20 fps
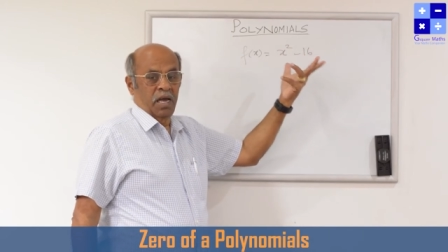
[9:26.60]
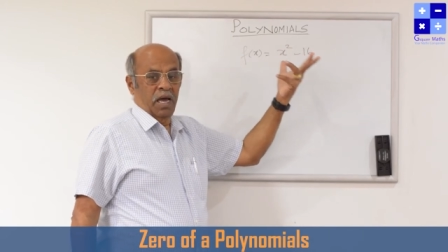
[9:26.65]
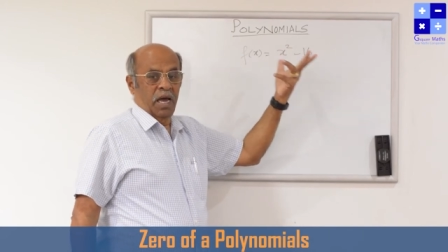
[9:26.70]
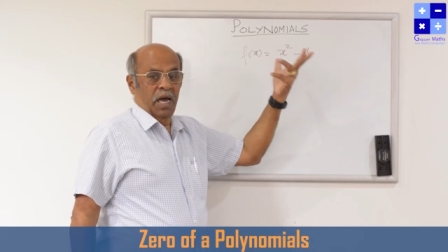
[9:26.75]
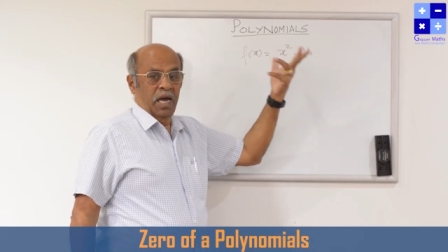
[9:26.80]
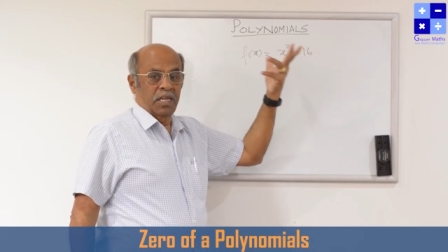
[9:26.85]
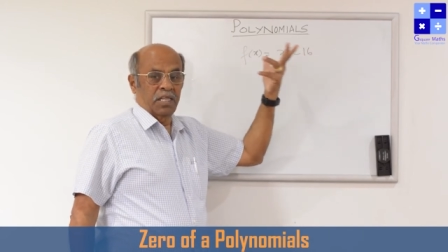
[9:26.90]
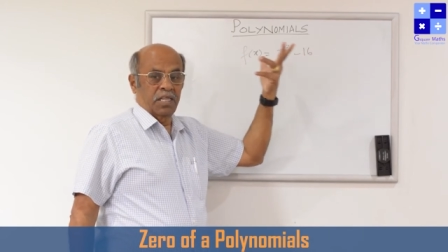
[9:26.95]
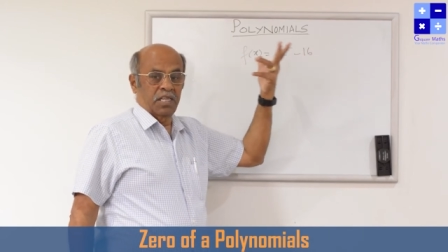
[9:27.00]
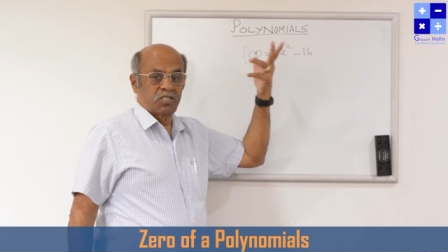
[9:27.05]

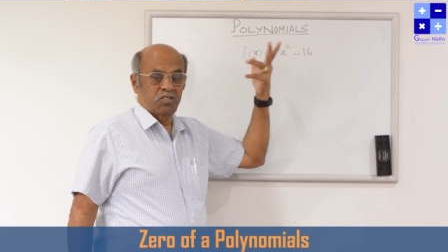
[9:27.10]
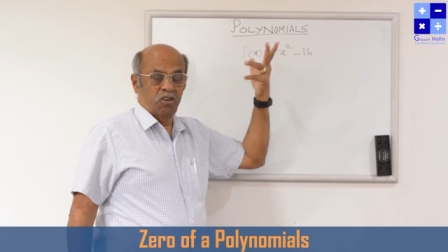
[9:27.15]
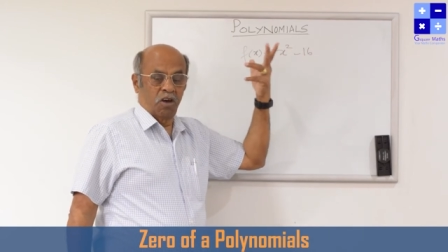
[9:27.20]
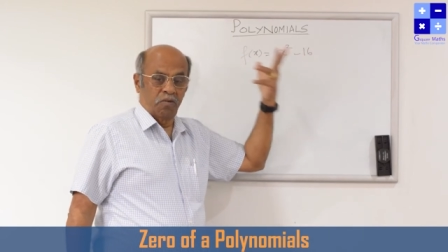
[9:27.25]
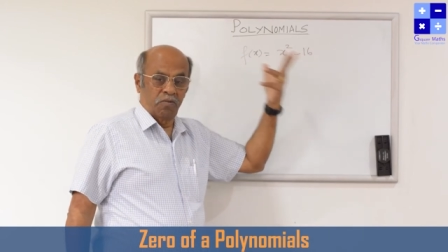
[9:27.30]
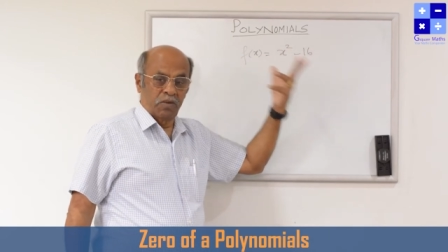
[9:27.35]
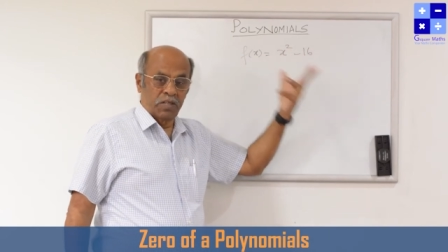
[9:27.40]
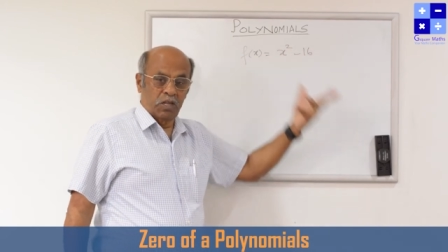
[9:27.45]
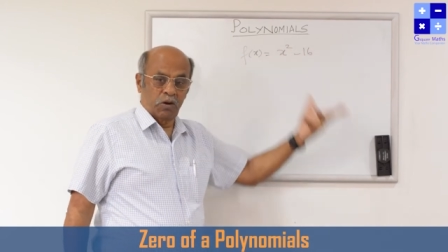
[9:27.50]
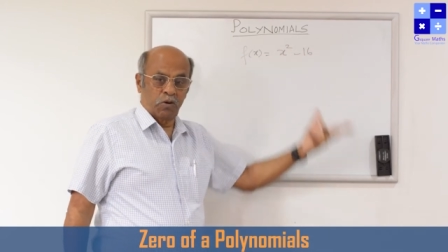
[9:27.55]
And
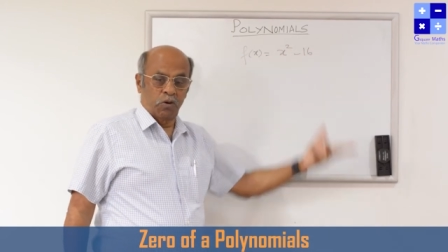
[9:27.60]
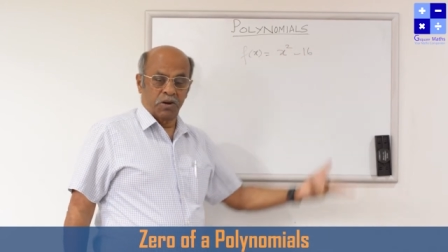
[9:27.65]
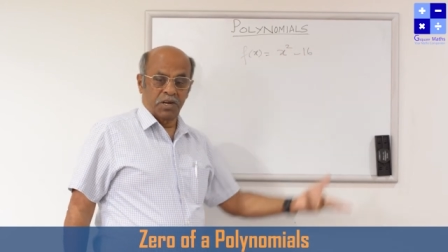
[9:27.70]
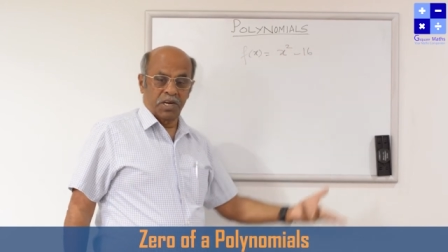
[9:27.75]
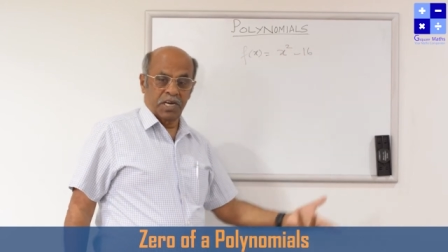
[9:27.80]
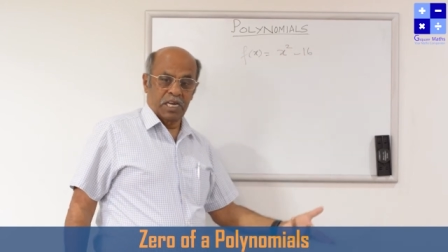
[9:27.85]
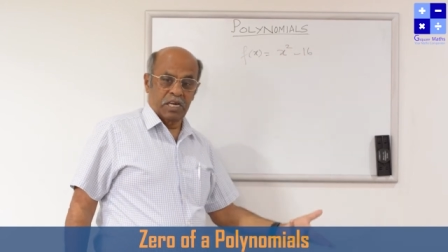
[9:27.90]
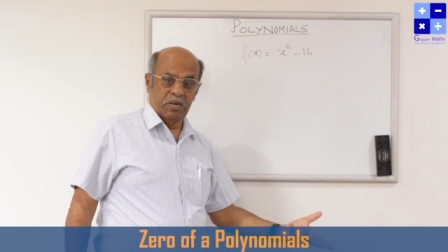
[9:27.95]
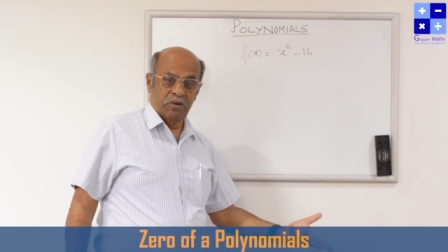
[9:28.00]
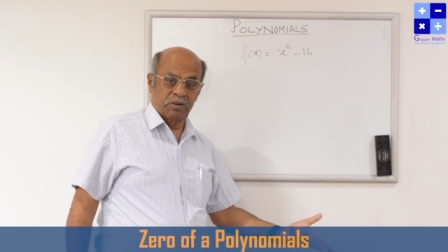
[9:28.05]
solving the
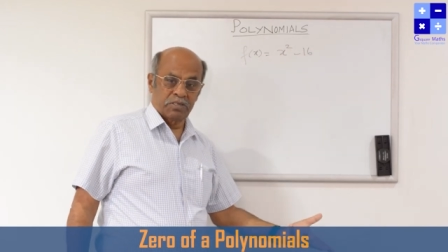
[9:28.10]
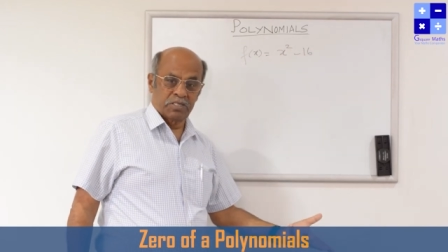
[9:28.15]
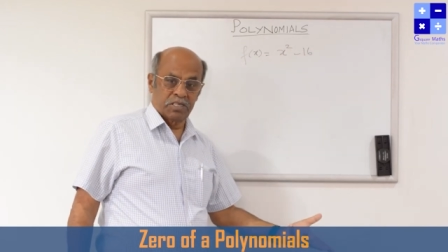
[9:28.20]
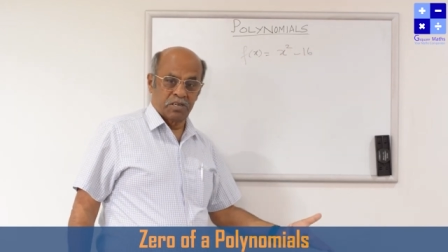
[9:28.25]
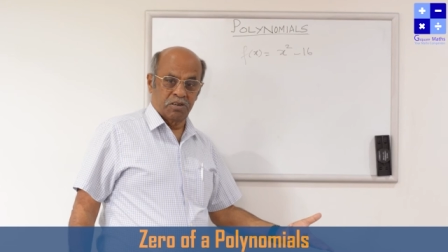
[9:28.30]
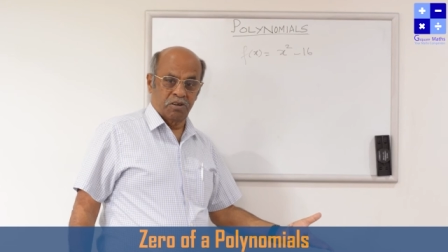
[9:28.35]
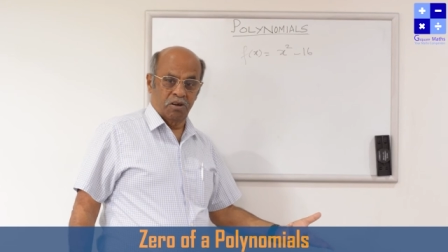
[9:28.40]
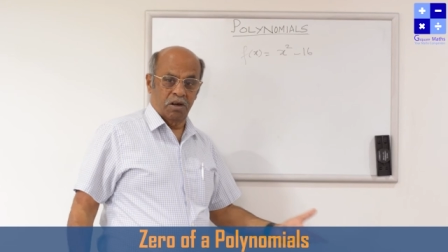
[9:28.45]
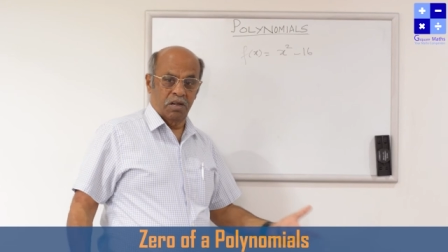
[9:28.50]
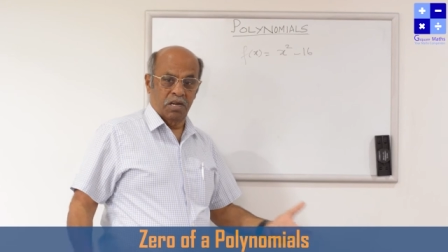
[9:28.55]
quadratic equation
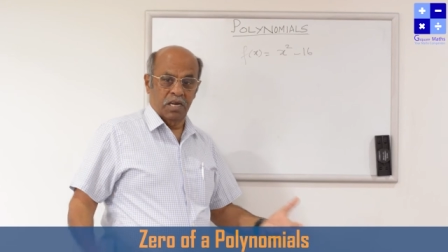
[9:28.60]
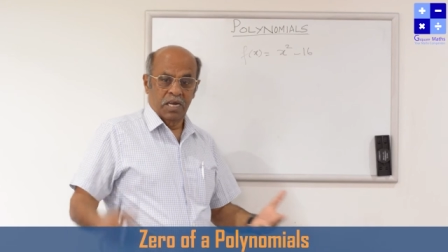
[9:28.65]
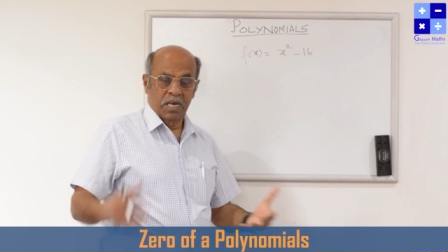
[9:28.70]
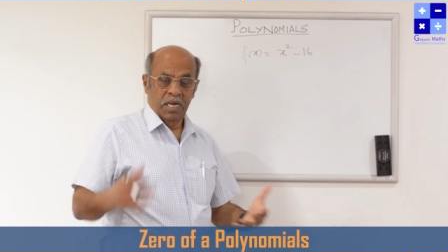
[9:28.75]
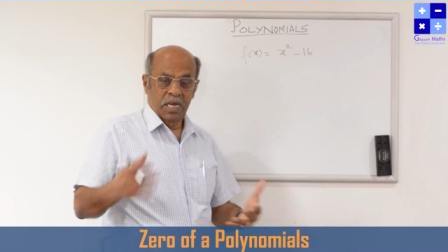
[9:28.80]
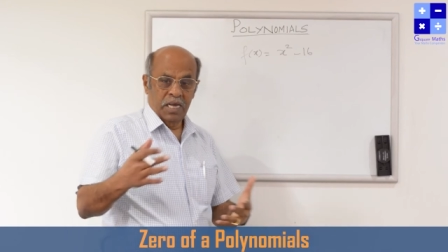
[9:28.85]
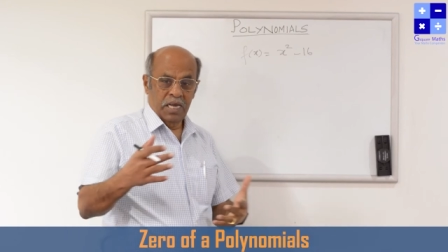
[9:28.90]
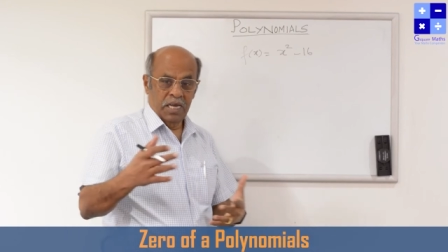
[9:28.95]
and all,